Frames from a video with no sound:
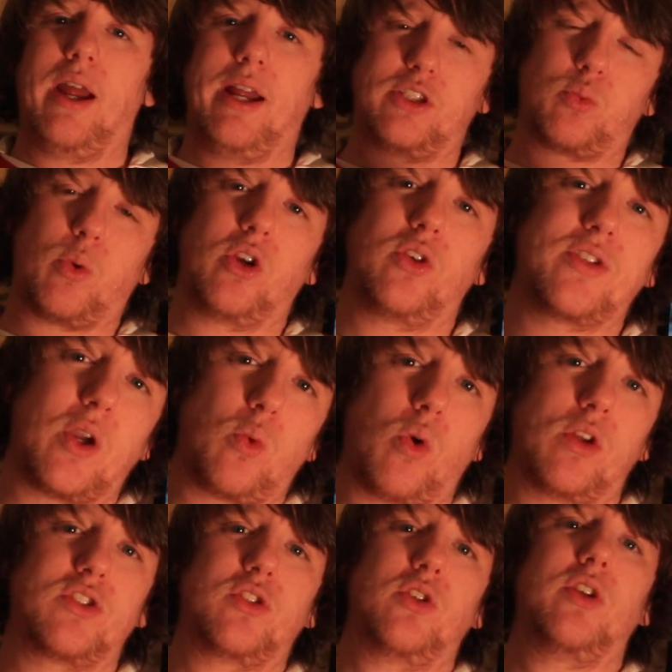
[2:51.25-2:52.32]
It's where you take
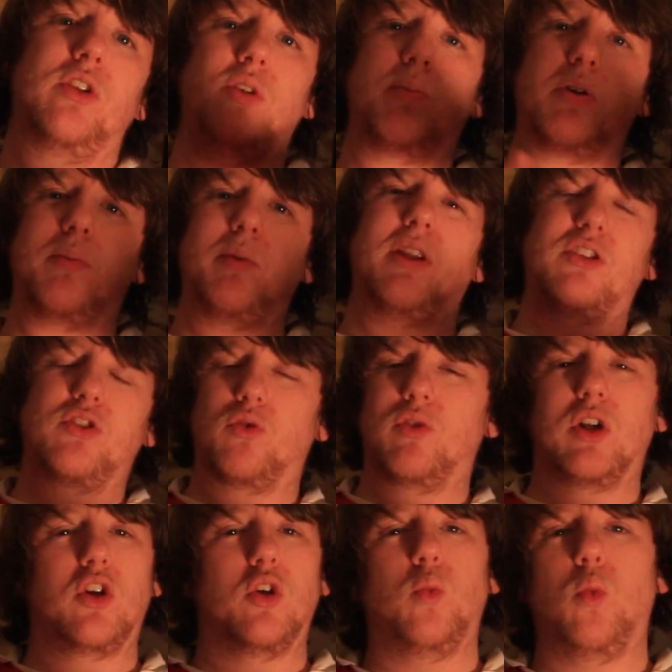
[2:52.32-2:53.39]
one student, you put them in. It's a
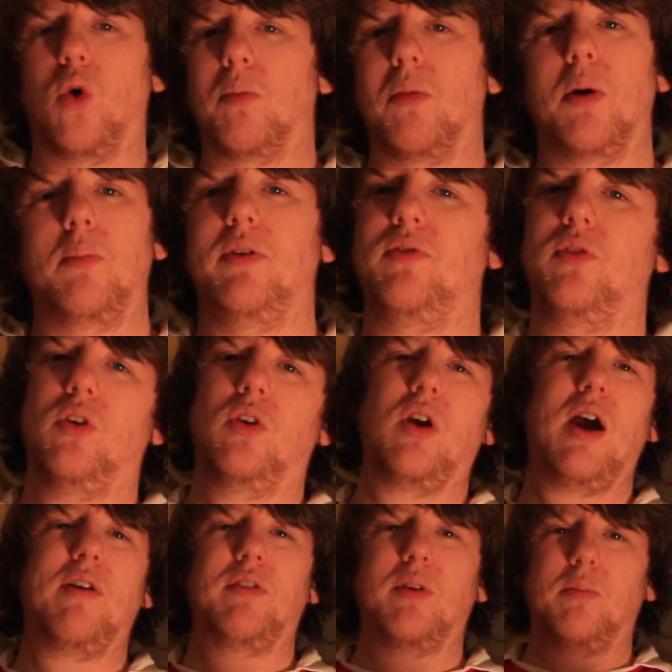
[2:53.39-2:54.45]
real good warm up if you're
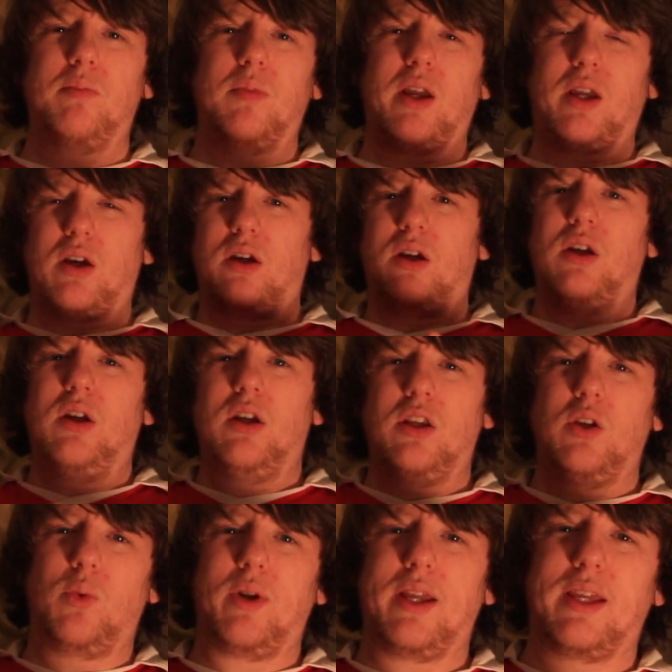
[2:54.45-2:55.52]
having
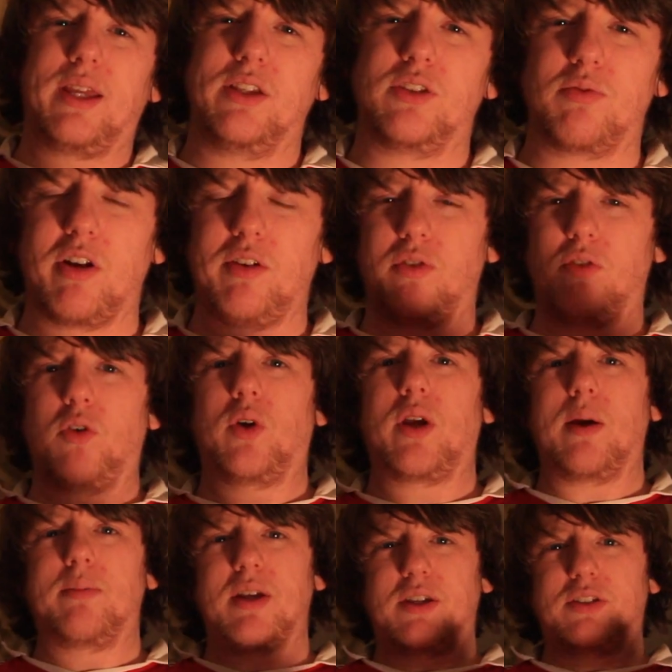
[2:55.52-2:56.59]
you want to get kids ready for
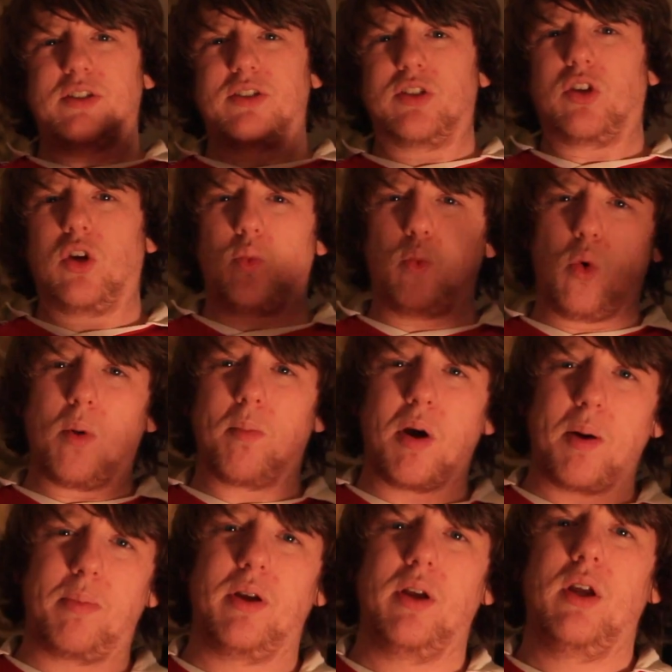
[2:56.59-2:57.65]
vocab tests. This is a good warm
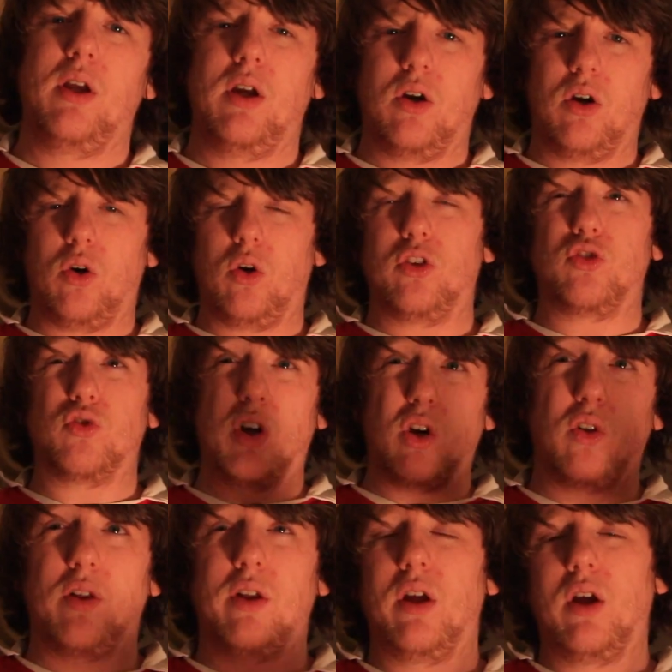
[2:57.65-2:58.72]
up or a
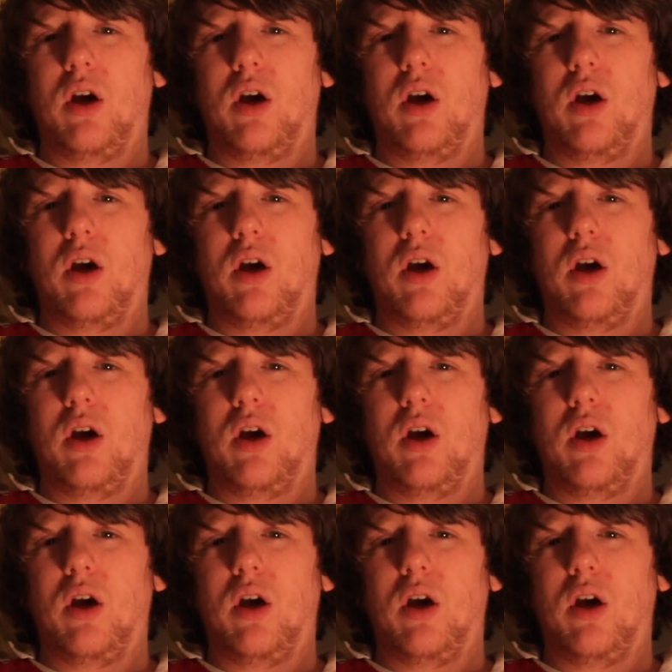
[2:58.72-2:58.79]
drill.